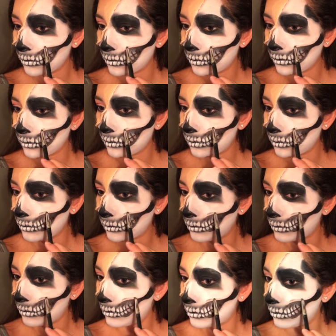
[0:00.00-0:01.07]
you know,
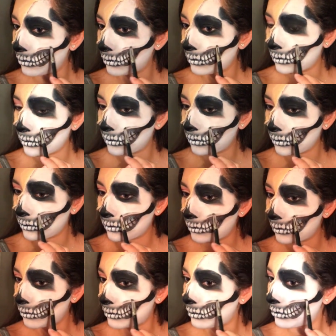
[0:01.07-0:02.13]
there were some
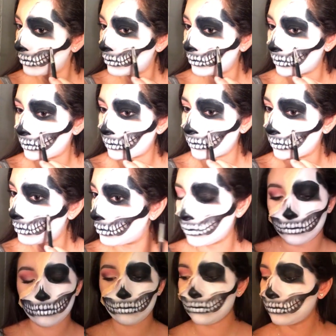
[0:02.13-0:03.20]
curves, so you'll see
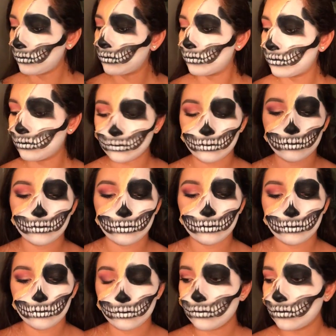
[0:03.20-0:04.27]
me
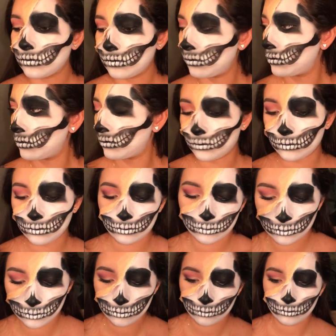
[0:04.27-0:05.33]
add that shadow on
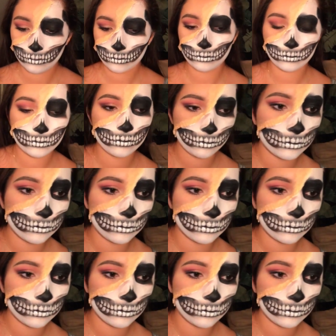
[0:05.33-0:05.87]
top of